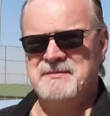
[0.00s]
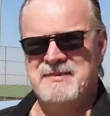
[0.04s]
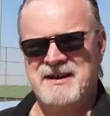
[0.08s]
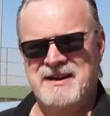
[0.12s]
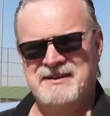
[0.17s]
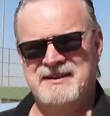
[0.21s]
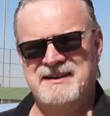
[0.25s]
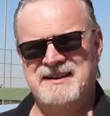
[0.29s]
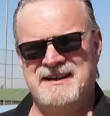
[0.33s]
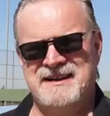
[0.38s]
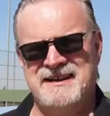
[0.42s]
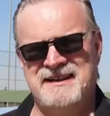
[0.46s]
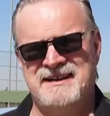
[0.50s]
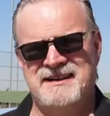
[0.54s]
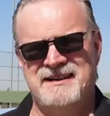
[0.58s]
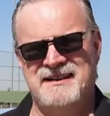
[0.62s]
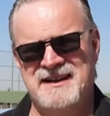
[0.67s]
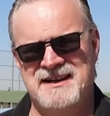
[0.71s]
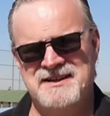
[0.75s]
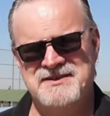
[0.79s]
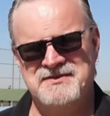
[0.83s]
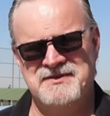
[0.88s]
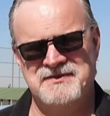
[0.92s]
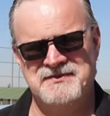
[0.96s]
about getting an
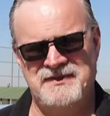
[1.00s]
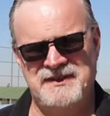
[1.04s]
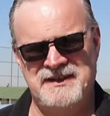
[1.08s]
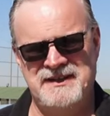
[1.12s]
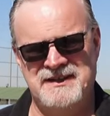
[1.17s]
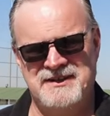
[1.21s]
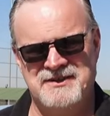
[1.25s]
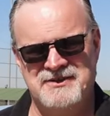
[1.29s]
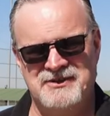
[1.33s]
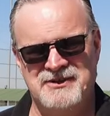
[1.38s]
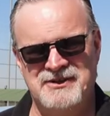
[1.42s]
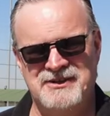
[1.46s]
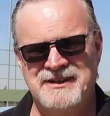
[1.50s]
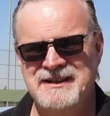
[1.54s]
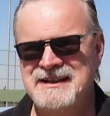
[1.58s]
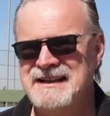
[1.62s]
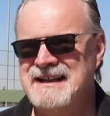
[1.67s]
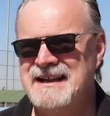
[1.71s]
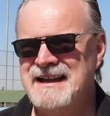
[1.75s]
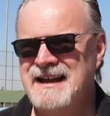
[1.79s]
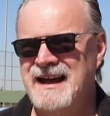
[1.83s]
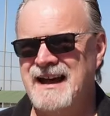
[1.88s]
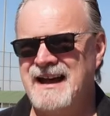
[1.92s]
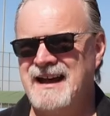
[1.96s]
electric vehicle,
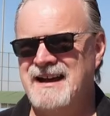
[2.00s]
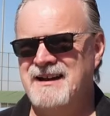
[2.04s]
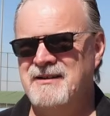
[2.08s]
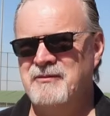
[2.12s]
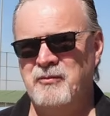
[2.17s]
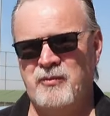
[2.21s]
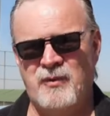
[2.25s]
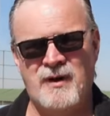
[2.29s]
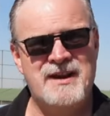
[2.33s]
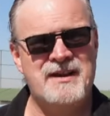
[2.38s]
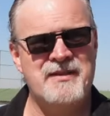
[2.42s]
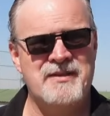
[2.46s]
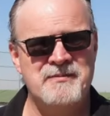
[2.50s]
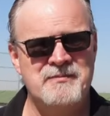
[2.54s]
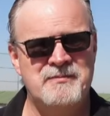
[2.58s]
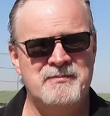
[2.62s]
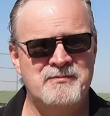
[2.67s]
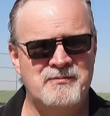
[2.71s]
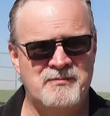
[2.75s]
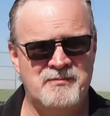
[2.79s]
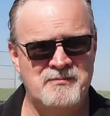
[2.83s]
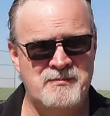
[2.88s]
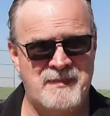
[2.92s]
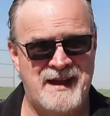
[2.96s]
one of the
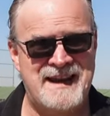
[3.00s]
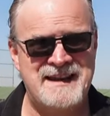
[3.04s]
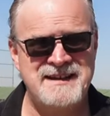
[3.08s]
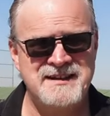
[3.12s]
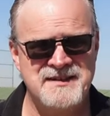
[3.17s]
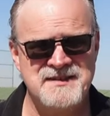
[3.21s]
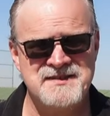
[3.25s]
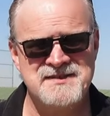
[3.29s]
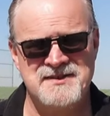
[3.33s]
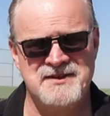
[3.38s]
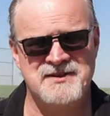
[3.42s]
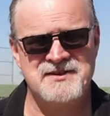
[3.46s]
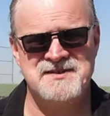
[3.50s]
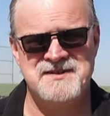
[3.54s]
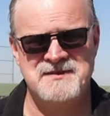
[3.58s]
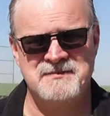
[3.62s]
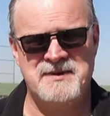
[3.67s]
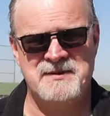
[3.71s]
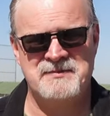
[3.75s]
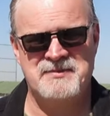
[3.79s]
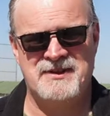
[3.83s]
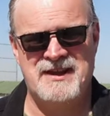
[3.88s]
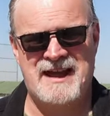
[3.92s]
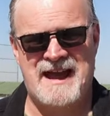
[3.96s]
main concerns that
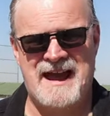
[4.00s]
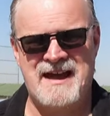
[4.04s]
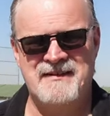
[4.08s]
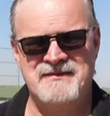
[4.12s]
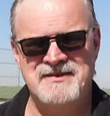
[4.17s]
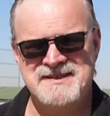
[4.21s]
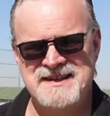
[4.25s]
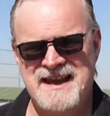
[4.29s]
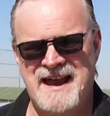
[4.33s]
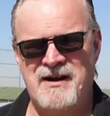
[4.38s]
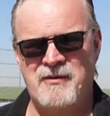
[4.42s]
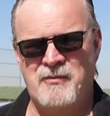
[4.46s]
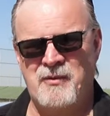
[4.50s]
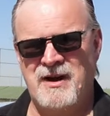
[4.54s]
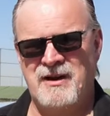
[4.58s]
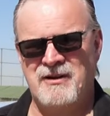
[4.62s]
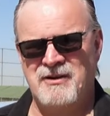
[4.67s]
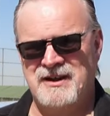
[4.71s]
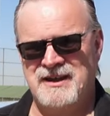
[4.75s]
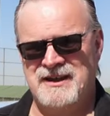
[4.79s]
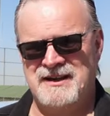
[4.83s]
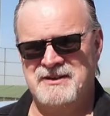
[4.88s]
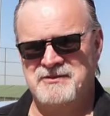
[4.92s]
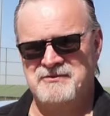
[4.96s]
people have is how well
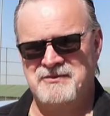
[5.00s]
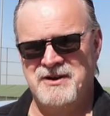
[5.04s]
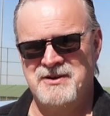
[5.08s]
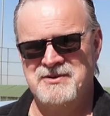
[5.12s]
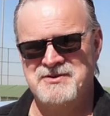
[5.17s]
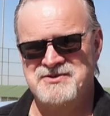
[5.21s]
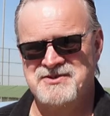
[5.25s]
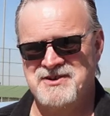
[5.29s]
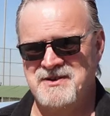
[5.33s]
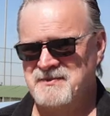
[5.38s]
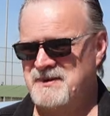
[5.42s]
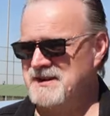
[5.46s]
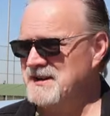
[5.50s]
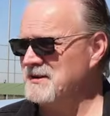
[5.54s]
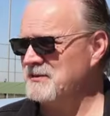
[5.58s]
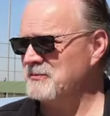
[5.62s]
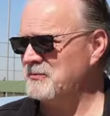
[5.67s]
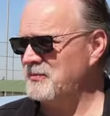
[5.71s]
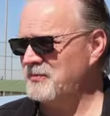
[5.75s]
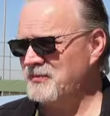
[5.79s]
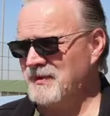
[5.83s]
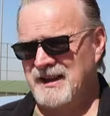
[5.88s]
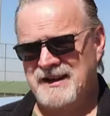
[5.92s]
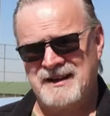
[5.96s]
can it road trip? And
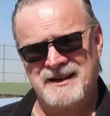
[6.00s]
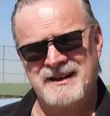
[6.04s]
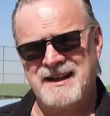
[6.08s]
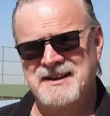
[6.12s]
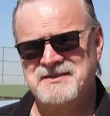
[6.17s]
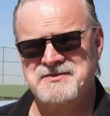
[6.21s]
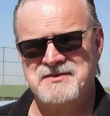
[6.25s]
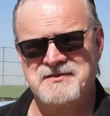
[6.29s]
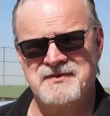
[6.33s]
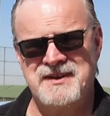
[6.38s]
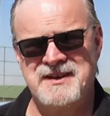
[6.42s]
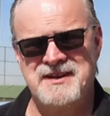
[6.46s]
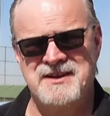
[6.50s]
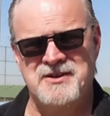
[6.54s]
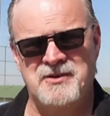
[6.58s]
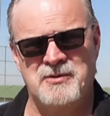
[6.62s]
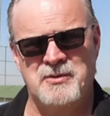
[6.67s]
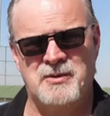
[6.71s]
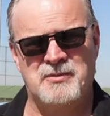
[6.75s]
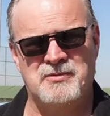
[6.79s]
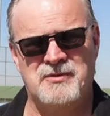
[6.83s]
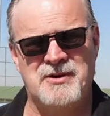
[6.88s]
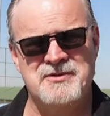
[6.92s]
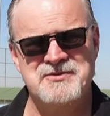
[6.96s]
an electric vehicle
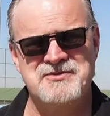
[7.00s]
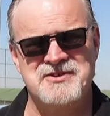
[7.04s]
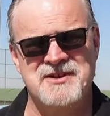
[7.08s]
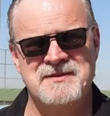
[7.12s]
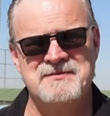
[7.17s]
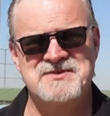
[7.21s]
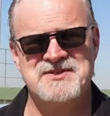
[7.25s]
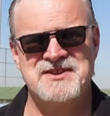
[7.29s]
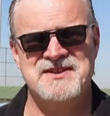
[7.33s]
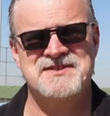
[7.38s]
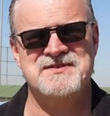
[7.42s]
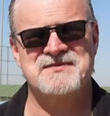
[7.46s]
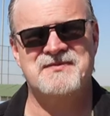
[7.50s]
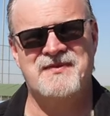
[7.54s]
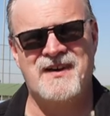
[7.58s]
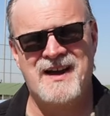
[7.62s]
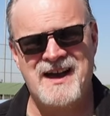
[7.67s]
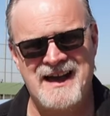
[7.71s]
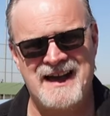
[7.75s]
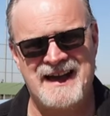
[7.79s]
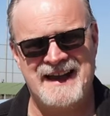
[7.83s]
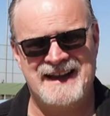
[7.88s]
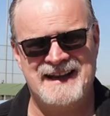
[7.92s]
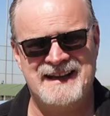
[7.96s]
will road trip just
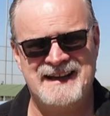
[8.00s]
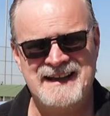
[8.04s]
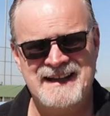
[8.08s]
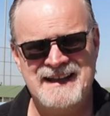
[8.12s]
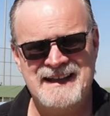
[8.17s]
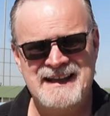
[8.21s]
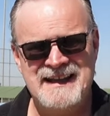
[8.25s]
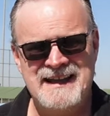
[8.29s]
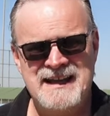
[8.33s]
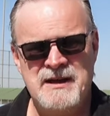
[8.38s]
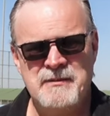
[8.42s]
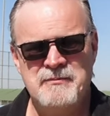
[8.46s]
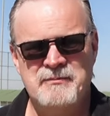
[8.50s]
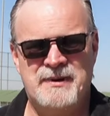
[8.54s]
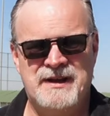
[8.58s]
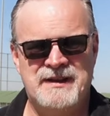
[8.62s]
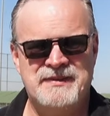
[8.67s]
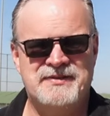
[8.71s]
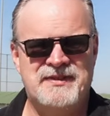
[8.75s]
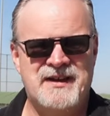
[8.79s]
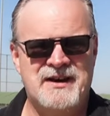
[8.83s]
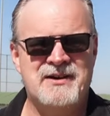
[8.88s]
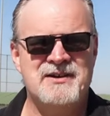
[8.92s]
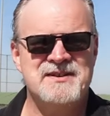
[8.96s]
fine,
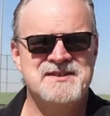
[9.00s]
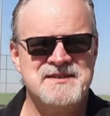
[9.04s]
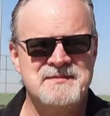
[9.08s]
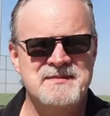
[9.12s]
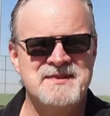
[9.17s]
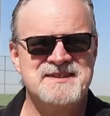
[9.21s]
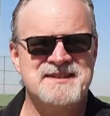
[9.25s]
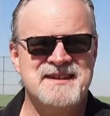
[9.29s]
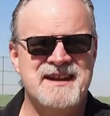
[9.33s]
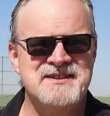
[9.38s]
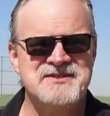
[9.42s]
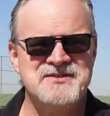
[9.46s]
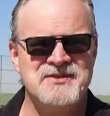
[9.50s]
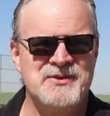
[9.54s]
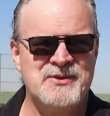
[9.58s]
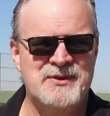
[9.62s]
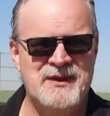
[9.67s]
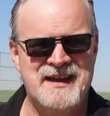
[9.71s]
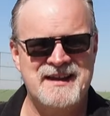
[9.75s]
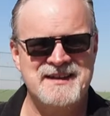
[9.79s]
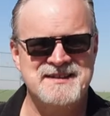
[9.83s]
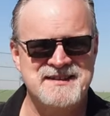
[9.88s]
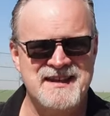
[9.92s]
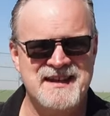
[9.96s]
but there are some essential
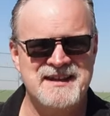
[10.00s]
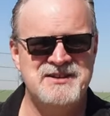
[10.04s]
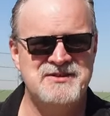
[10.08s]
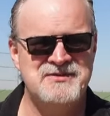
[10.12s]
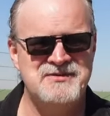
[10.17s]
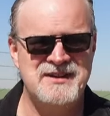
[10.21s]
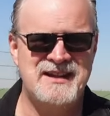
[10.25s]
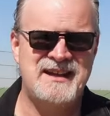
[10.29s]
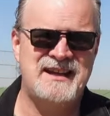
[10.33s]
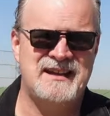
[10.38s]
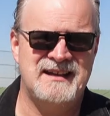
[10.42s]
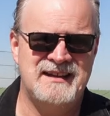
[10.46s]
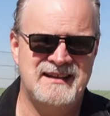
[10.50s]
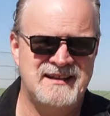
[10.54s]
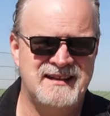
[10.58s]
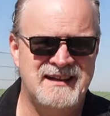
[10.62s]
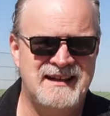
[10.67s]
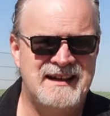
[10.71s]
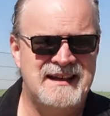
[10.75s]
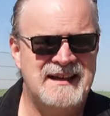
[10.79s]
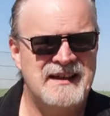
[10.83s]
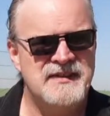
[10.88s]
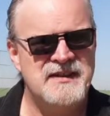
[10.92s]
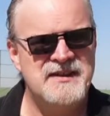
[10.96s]
things that you
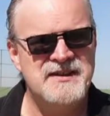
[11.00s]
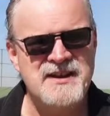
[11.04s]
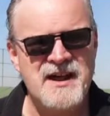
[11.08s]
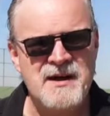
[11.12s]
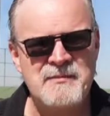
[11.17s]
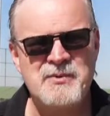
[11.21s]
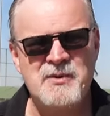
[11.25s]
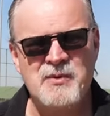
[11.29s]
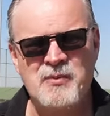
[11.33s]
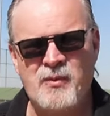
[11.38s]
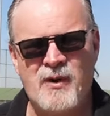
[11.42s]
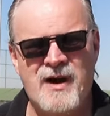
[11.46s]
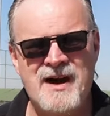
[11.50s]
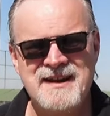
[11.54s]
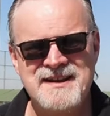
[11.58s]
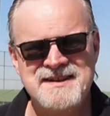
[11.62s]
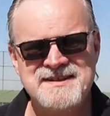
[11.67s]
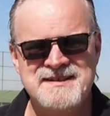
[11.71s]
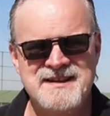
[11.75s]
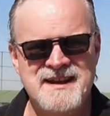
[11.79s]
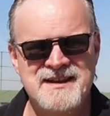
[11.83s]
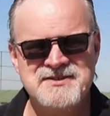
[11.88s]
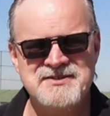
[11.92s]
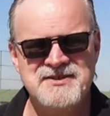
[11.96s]
need. The number one
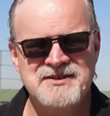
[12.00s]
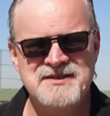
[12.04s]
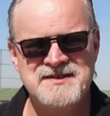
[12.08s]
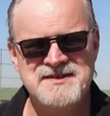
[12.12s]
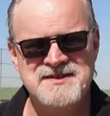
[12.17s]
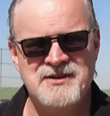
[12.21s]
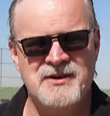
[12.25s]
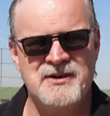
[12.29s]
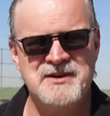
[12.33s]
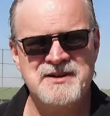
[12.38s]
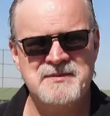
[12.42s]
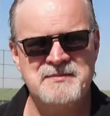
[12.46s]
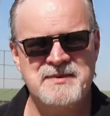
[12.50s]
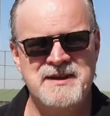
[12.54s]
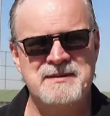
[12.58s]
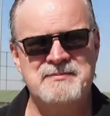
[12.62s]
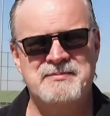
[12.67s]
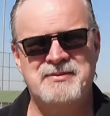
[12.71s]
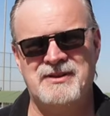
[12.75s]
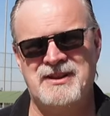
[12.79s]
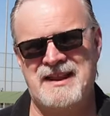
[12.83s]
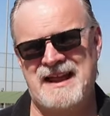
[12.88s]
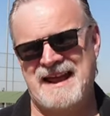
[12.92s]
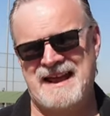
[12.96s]
essential is going to be
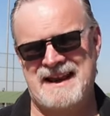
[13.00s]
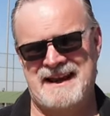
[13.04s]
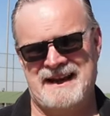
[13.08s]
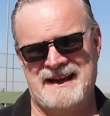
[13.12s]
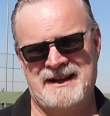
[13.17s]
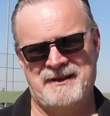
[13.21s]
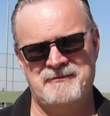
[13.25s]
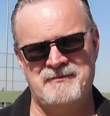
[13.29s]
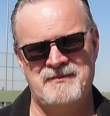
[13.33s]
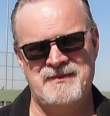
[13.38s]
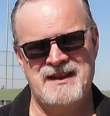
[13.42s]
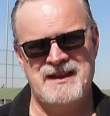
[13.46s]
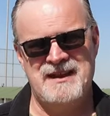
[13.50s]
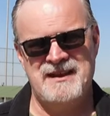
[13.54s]
planning.